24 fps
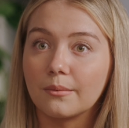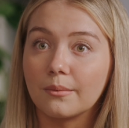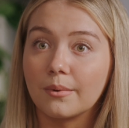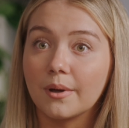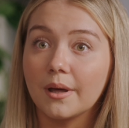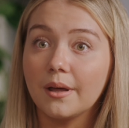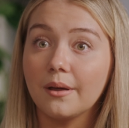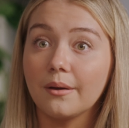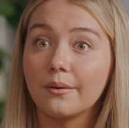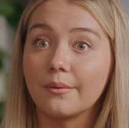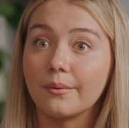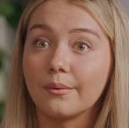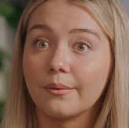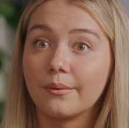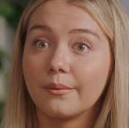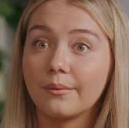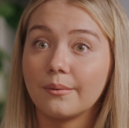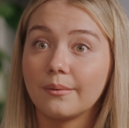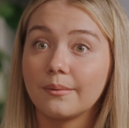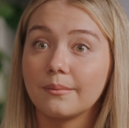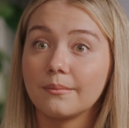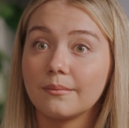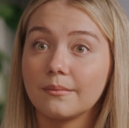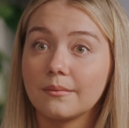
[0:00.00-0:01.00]
Wow.
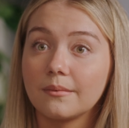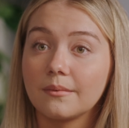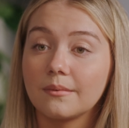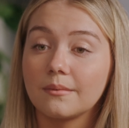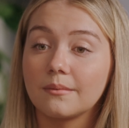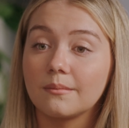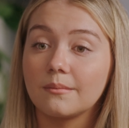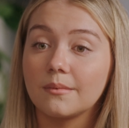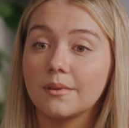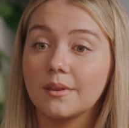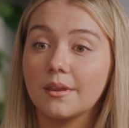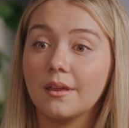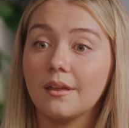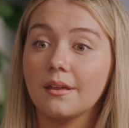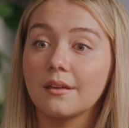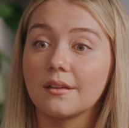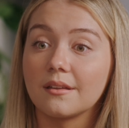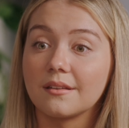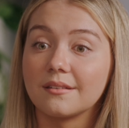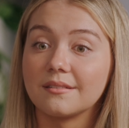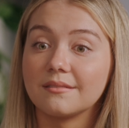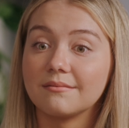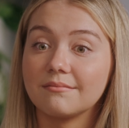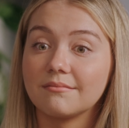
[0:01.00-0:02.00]

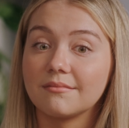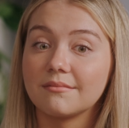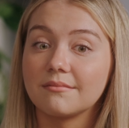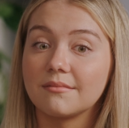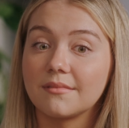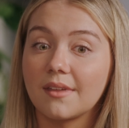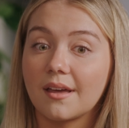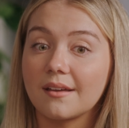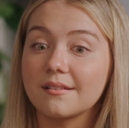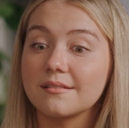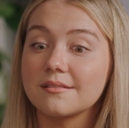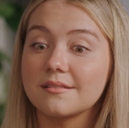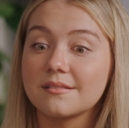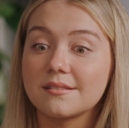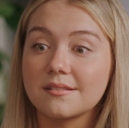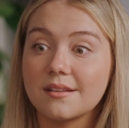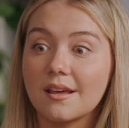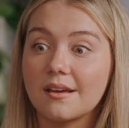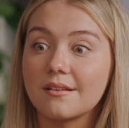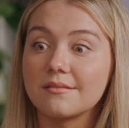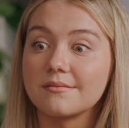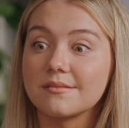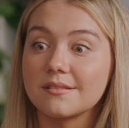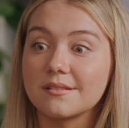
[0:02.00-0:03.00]
Yeah, that
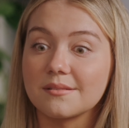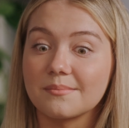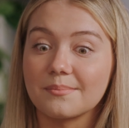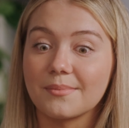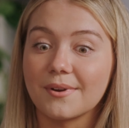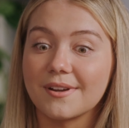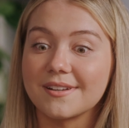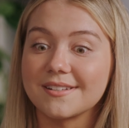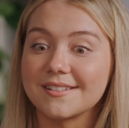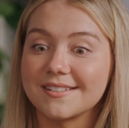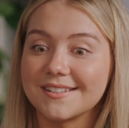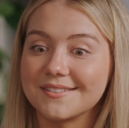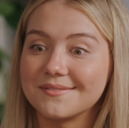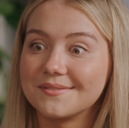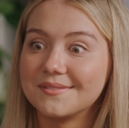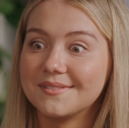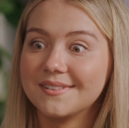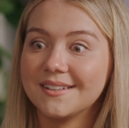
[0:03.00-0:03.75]
sounds impressive.